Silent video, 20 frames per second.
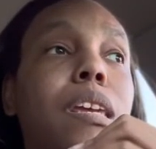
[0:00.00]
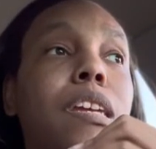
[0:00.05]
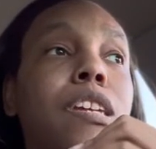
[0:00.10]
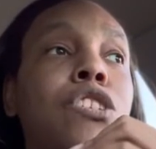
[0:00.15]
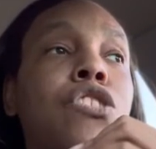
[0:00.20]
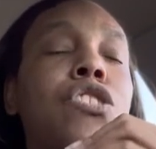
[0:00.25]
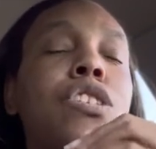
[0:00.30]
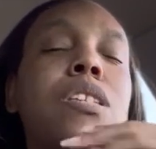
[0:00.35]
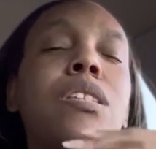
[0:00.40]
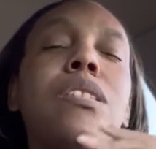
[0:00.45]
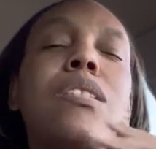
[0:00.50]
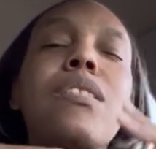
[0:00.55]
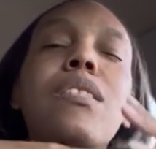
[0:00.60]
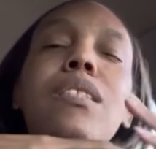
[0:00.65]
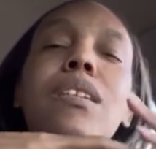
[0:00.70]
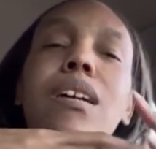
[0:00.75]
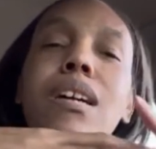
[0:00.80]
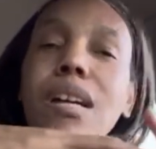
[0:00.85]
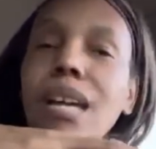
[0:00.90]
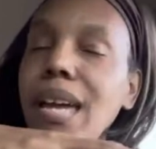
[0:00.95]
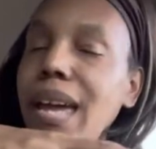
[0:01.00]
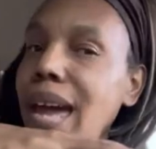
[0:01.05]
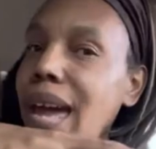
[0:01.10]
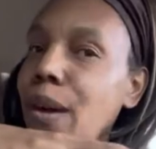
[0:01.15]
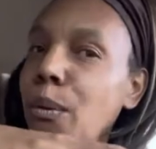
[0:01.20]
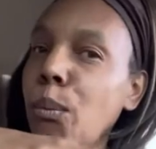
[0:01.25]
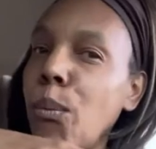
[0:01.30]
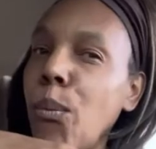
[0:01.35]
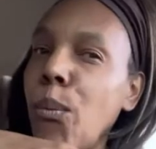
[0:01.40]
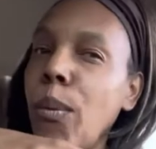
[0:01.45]
Just look
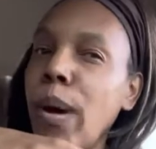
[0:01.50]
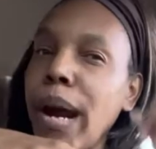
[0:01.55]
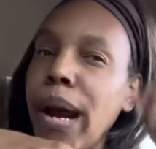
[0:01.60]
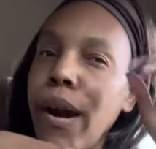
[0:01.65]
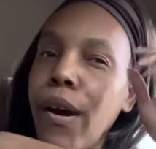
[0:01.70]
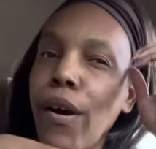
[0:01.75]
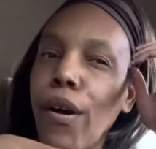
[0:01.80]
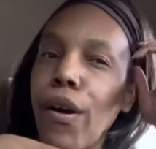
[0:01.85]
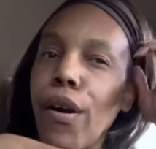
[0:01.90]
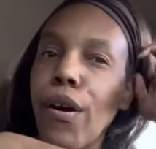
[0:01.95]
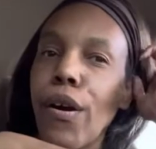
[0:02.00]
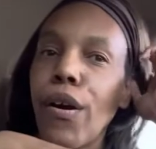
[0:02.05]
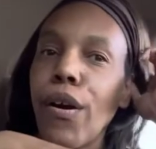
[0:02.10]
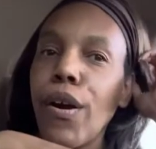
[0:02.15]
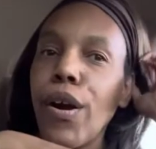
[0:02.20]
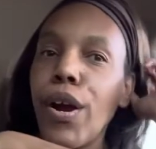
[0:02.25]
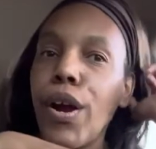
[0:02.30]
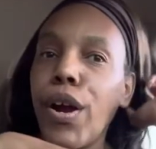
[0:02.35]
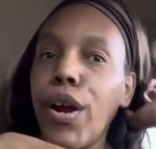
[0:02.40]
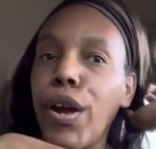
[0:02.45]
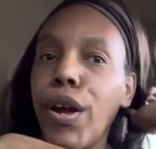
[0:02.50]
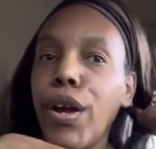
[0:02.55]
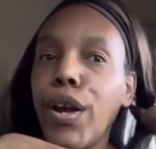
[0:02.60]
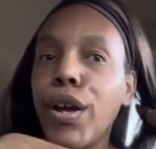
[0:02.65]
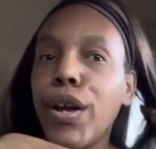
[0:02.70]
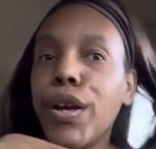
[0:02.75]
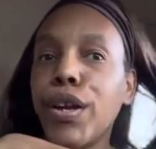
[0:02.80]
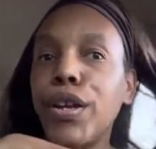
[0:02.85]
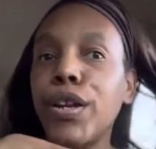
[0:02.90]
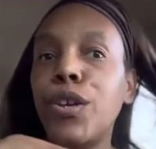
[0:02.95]
at where
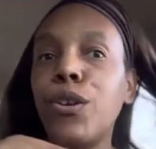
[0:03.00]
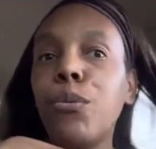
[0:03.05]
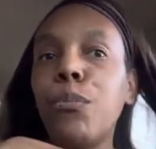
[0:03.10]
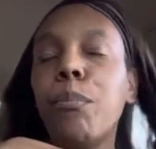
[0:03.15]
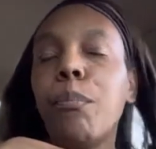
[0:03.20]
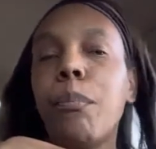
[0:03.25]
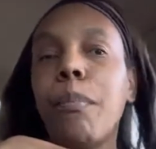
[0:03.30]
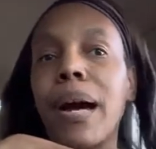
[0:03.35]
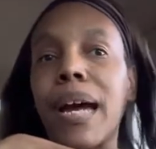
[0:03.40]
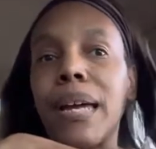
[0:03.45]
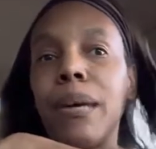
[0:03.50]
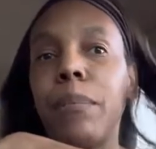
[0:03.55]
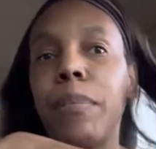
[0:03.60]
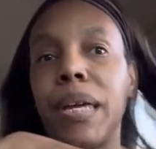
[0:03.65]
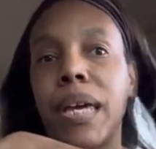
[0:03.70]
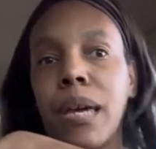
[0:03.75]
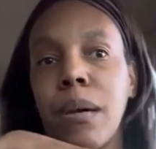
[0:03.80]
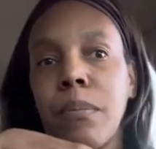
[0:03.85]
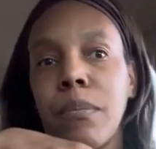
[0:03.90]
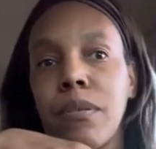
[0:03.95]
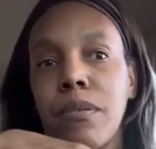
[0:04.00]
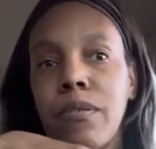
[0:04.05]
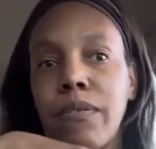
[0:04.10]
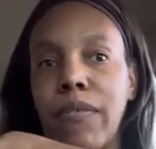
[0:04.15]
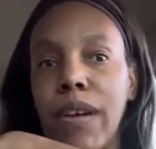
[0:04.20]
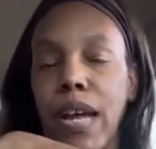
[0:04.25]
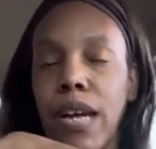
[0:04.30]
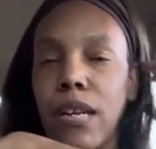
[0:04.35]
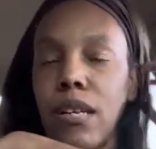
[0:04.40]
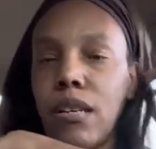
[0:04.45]
you might be able to
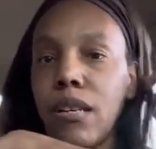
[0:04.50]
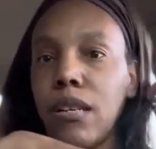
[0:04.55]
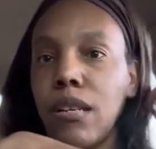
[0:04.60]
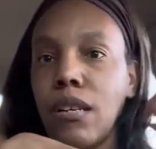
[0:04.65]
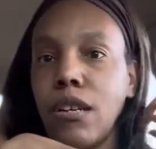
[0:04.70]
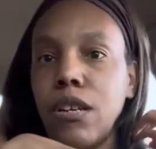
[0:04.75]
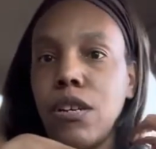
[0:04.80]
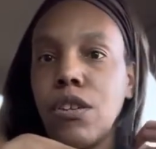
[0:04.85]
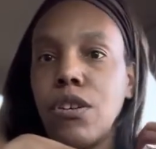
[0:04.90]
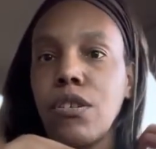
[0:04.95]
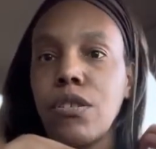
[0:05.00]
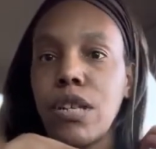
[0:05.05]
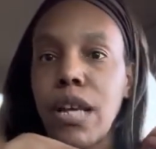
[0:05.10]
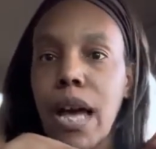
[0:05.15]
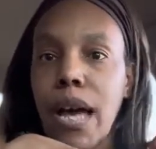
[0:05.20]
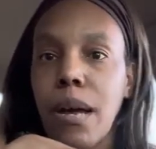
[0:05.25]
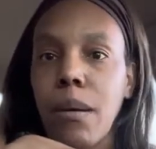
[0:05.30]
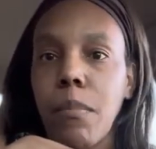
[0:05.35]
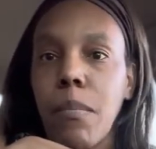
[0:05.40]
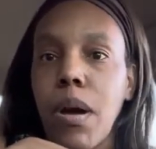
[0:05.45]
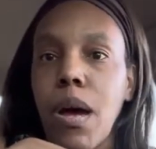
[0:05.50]
find your time.